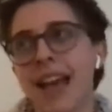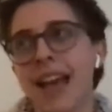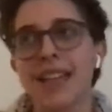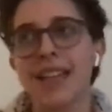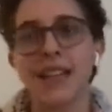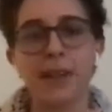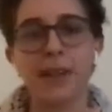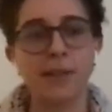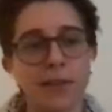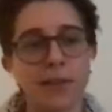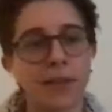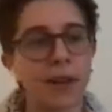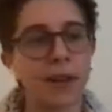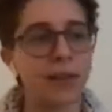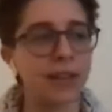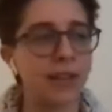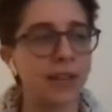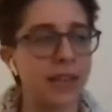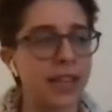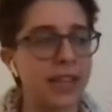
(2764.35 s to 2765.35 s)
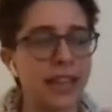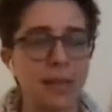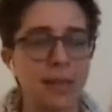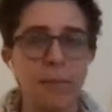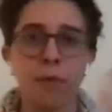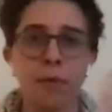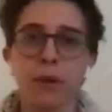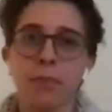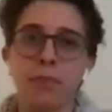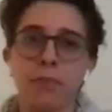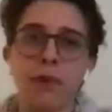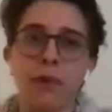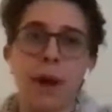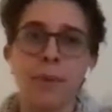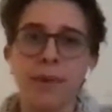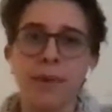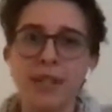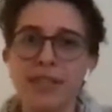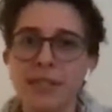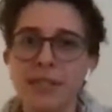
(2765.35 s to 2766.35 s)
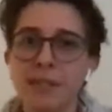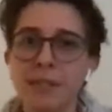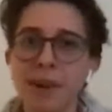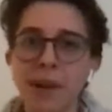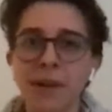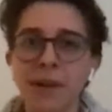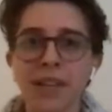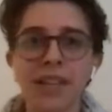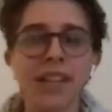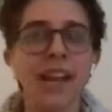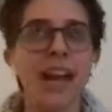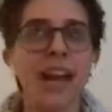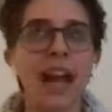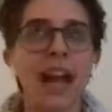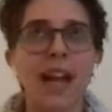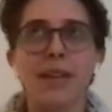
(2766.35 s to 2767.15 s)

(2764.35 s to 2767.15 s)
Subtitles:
and you start learning like more properties about it,